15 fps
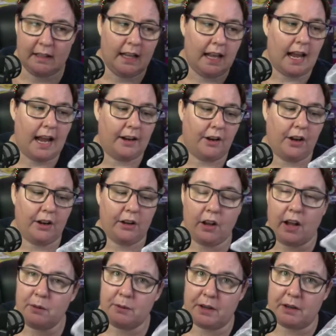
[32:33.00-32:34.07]
And I don't
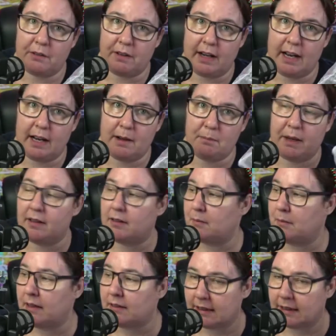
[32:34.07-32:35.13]
like it when I run out because it
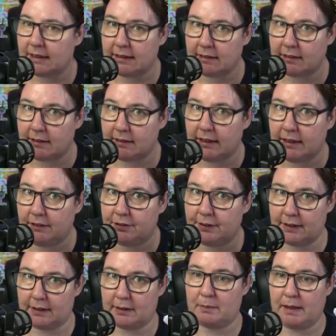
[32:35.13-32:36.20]
means I can't sneaky
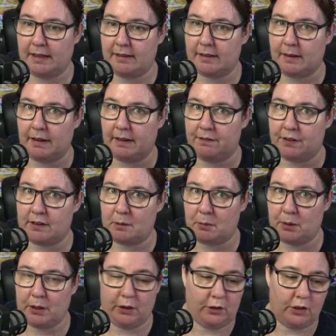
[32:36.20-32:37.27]
fast make something for
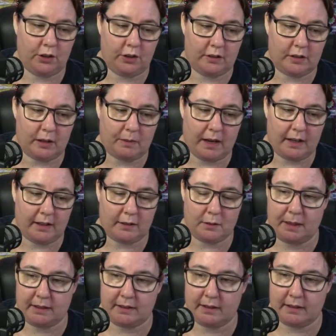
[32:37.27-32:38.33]
somebody who turns up
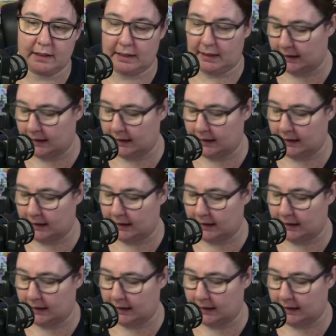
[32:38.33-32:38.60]
unexpectedly.